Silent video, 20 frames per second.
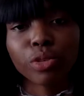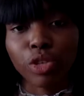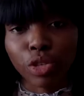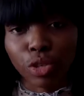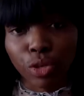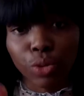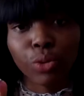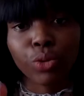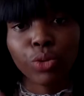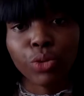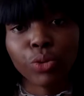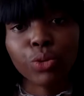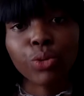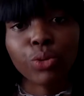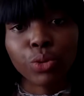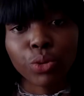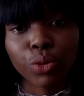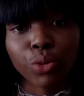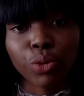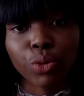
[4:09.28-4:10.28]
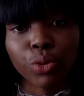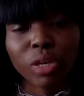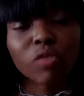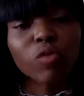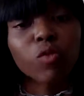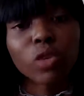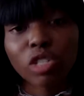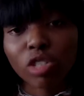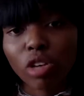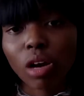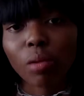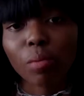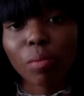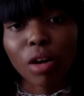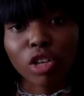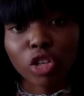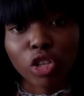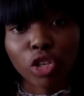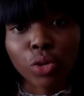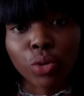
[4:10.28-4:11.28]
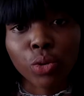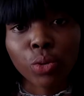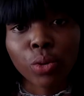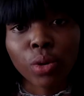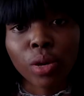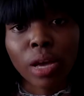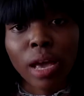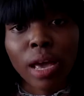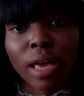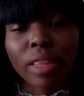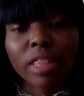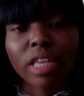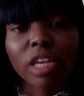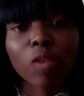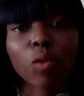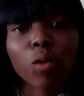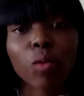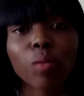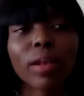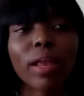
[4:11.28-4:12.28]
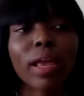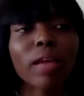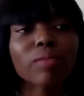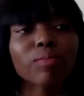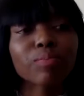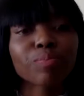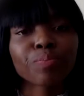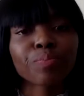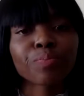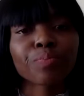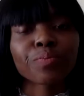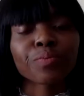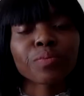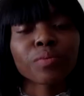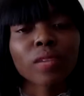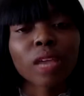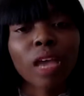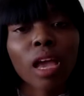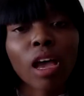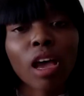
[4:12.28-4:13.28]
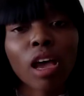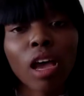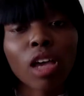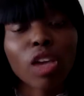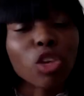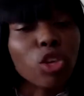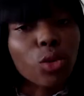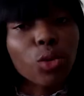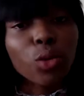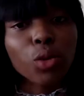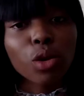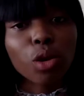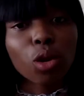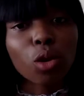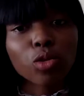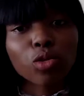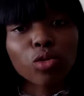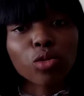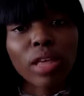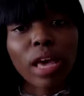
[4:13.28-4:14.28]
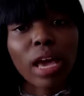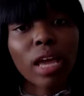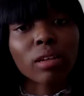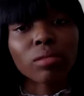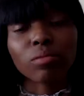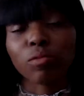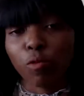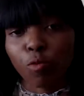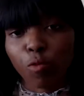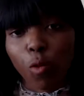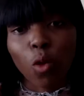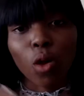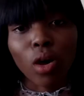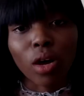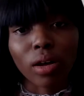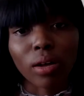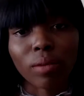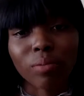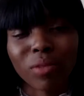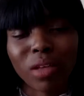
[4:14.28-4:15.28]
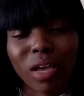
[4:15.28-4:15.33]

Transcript: you, you, you, if we talk about you, then we'll be like, mm, you could go to that for her.